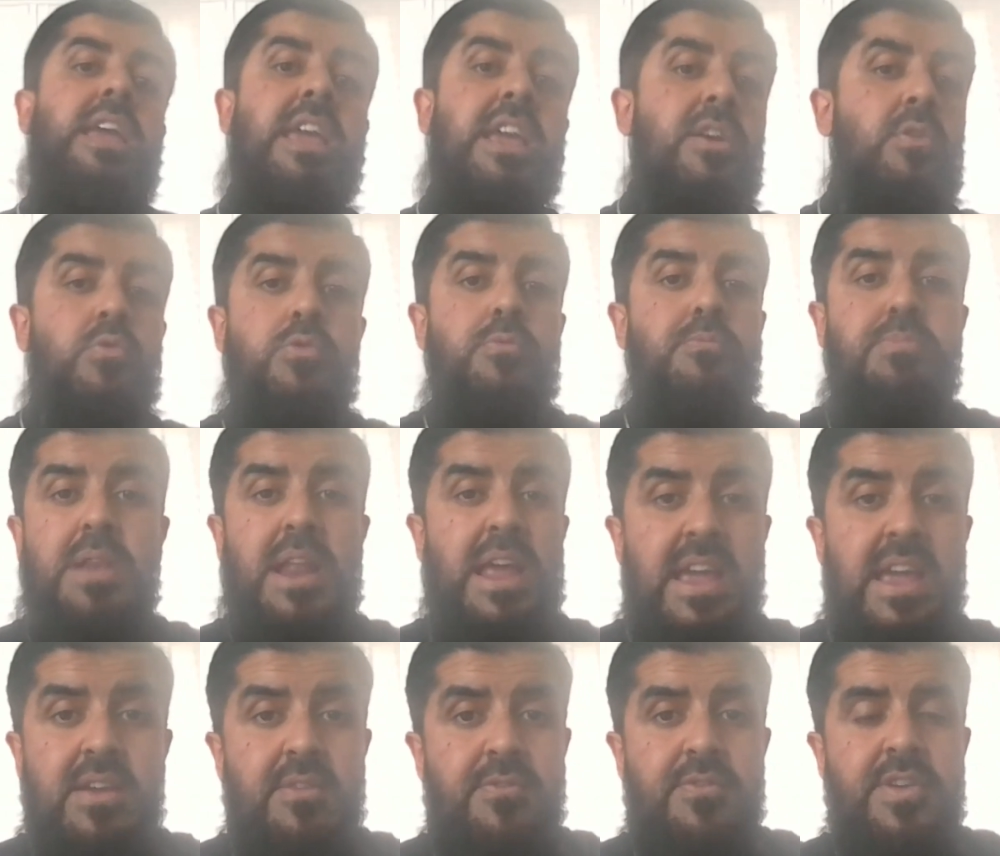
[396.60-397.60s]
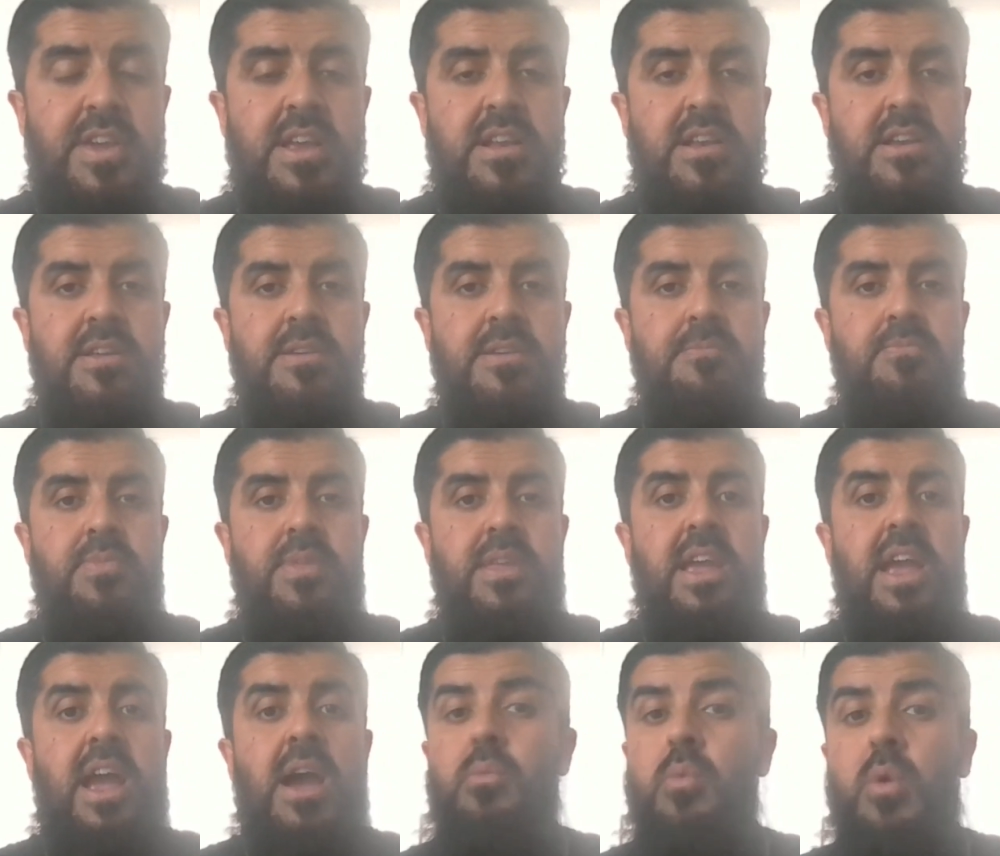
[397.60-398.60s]
equal playing field.
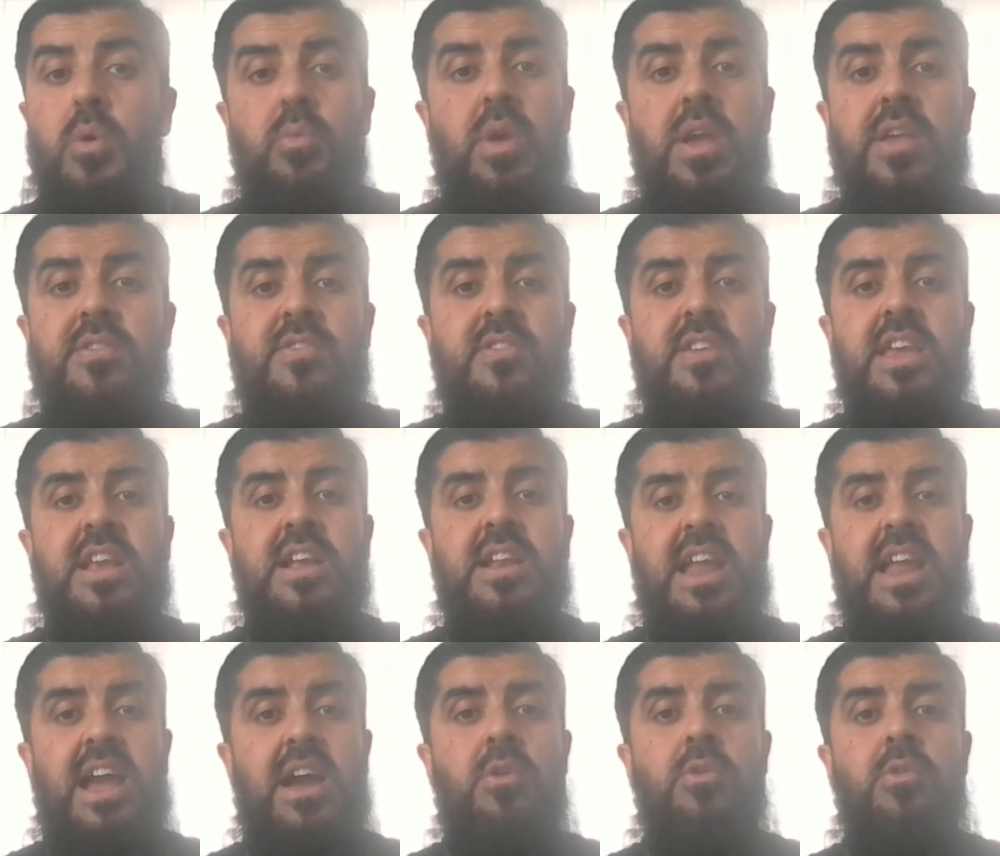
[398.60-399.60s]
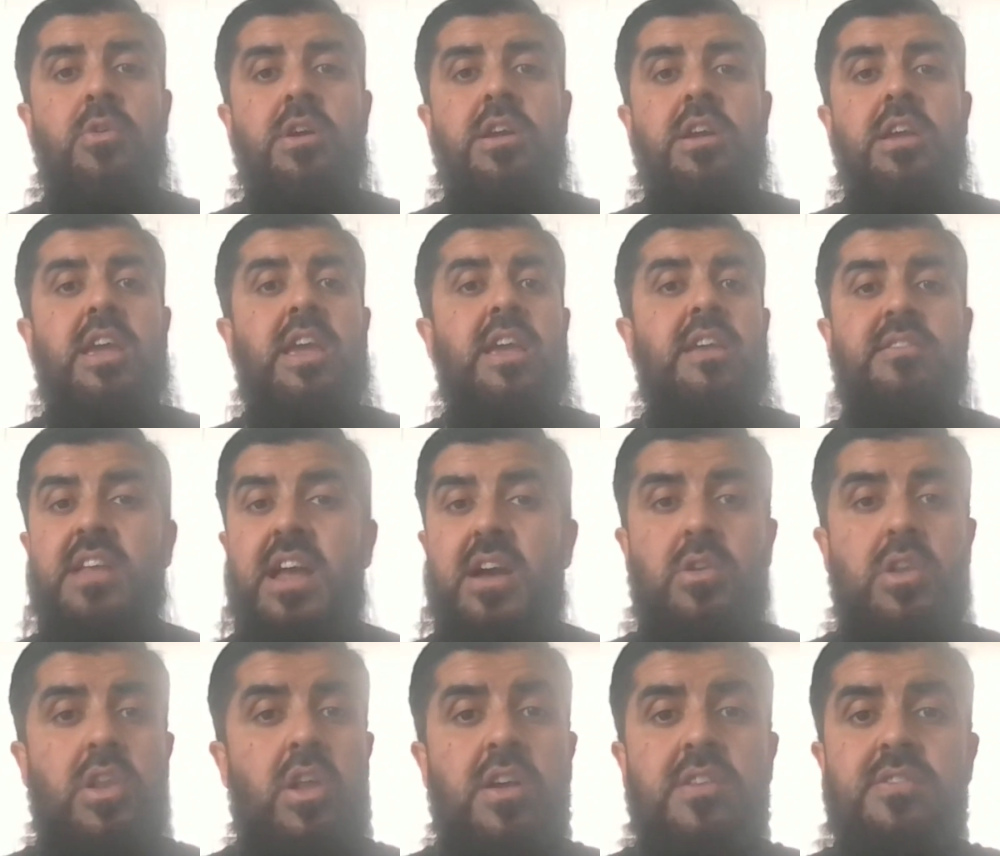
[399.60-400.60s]
And what we're seeing now is
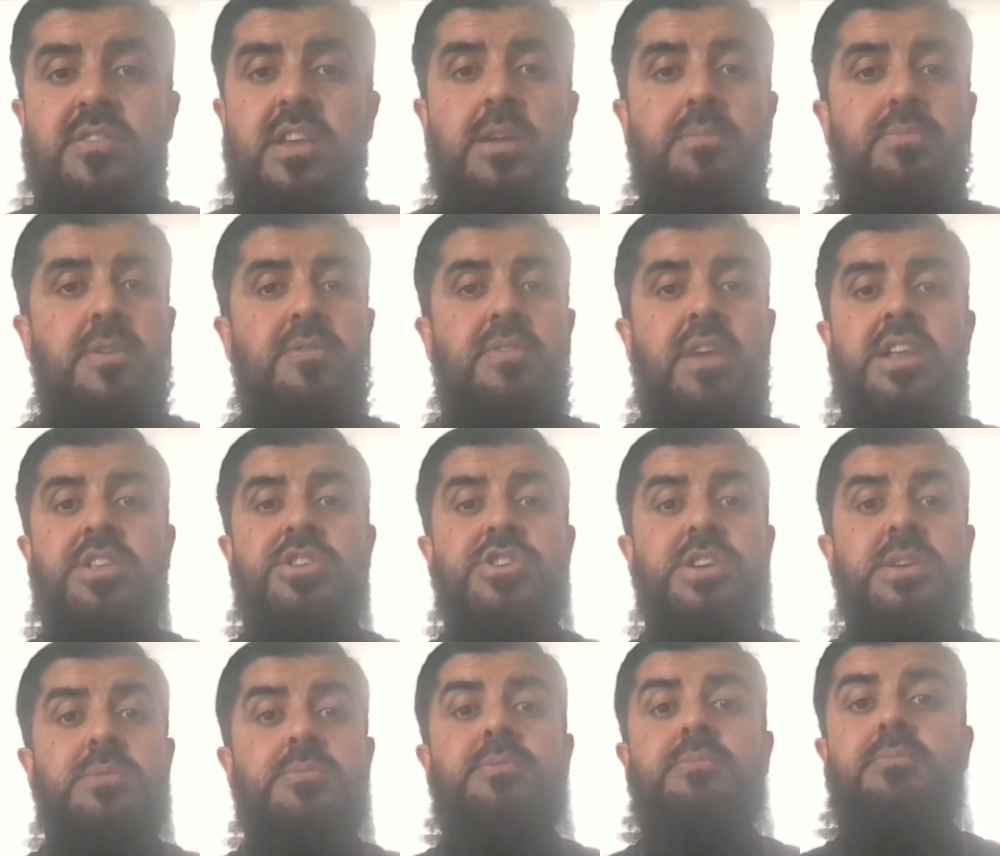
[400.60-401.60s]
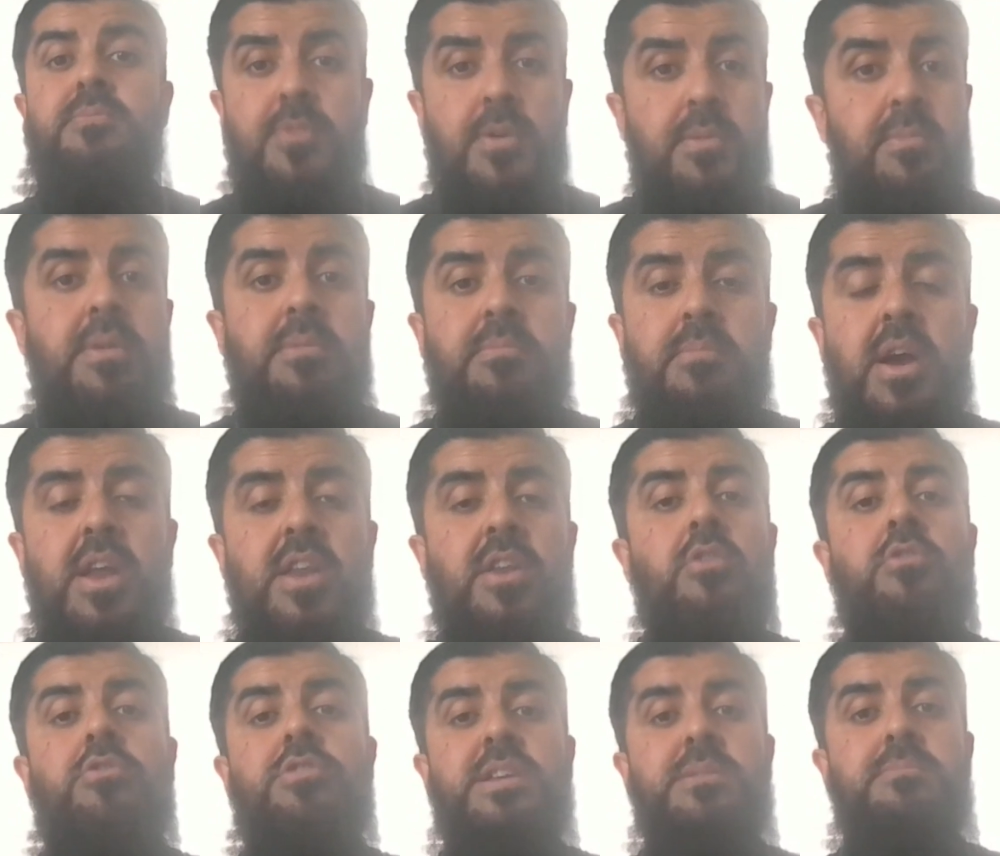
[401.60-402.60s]
our last couple of headships from a
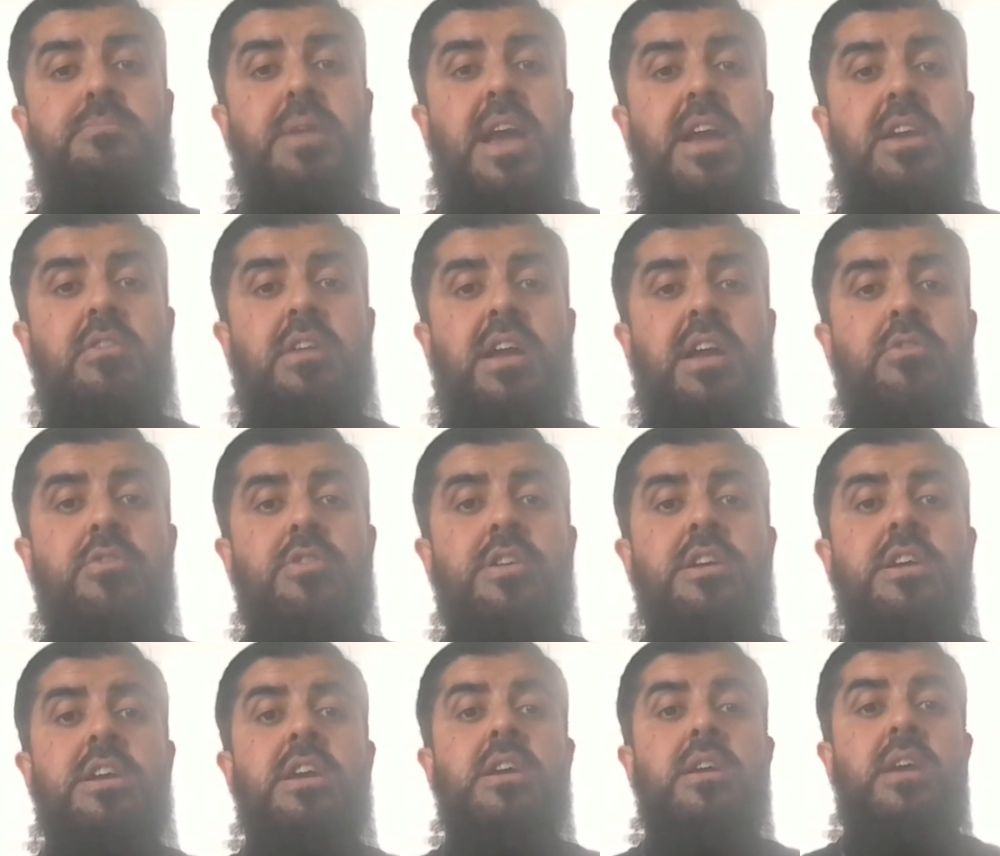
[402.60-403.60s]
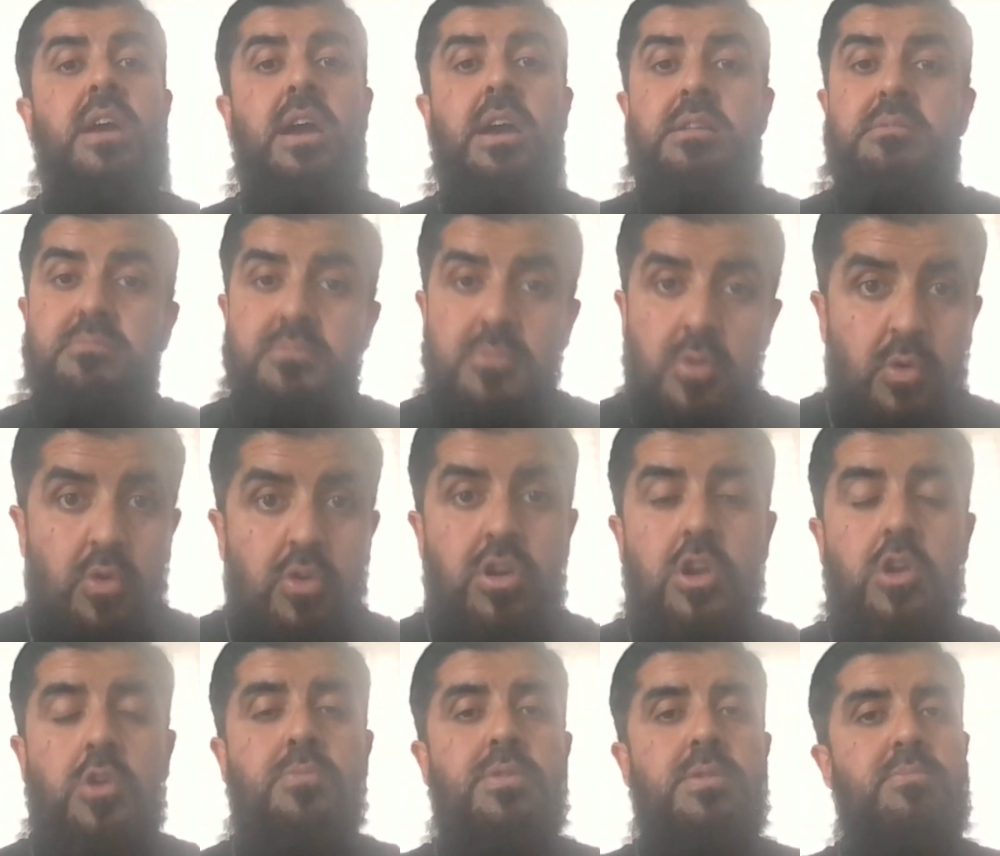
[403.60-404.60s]
minority background and or
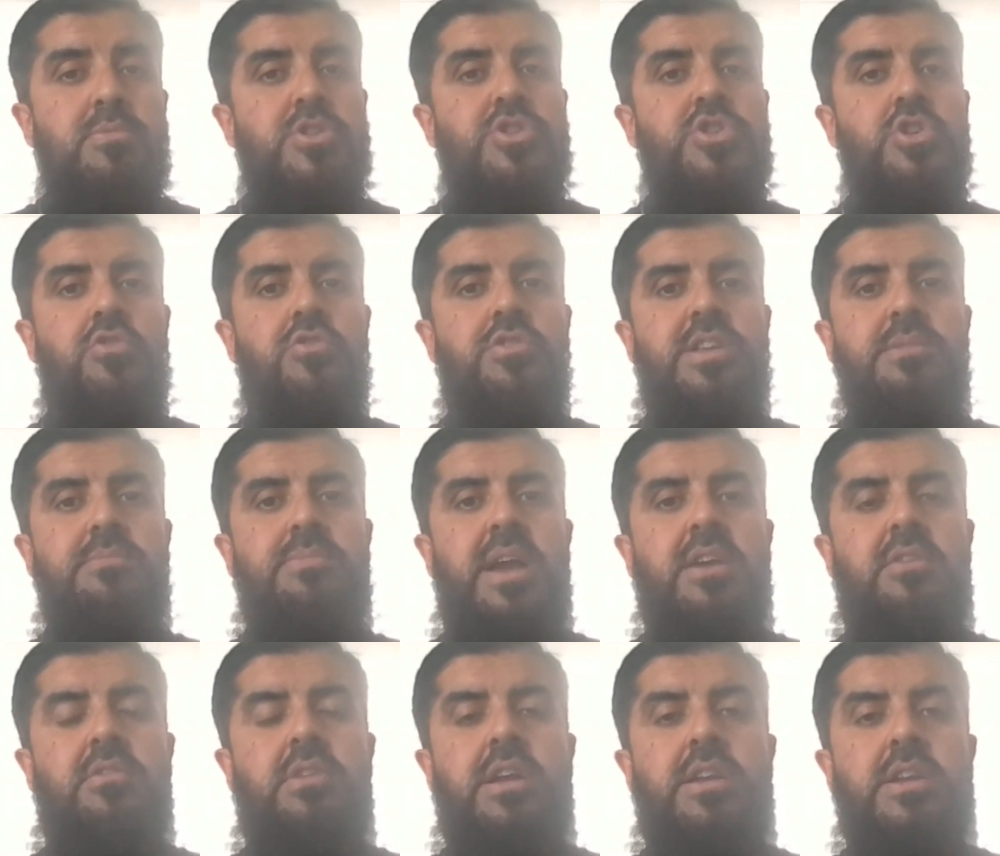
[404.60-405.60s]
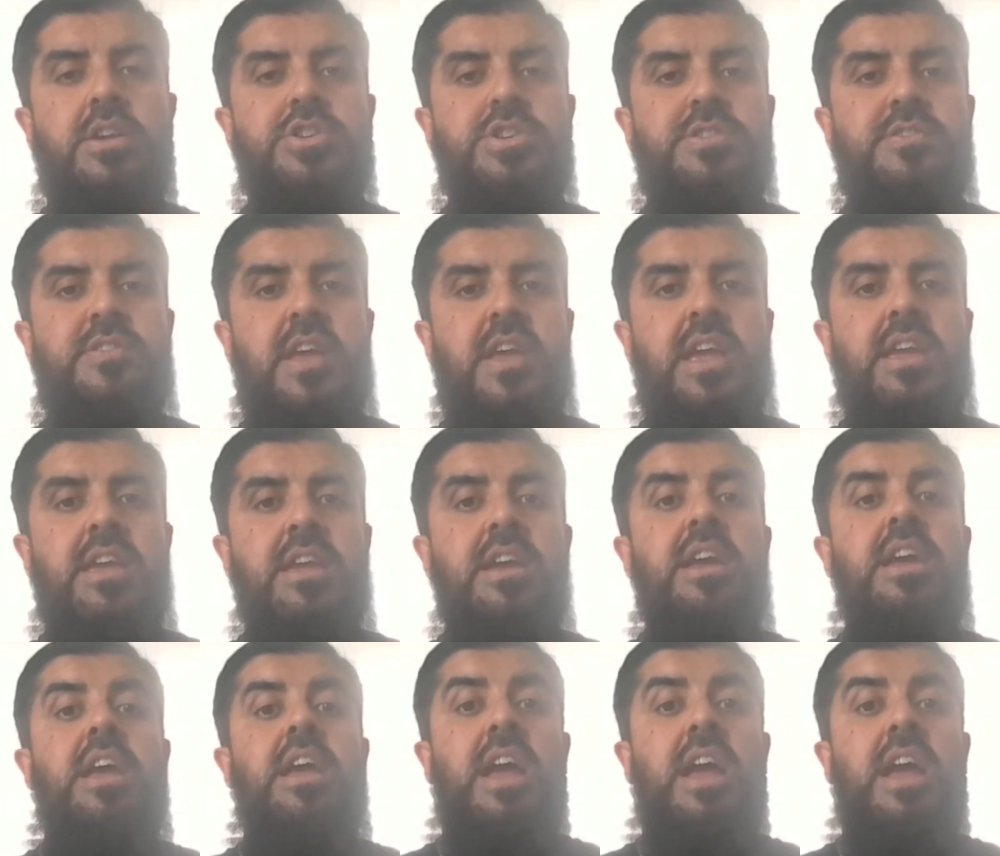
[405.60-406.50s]
global majority background, I should say.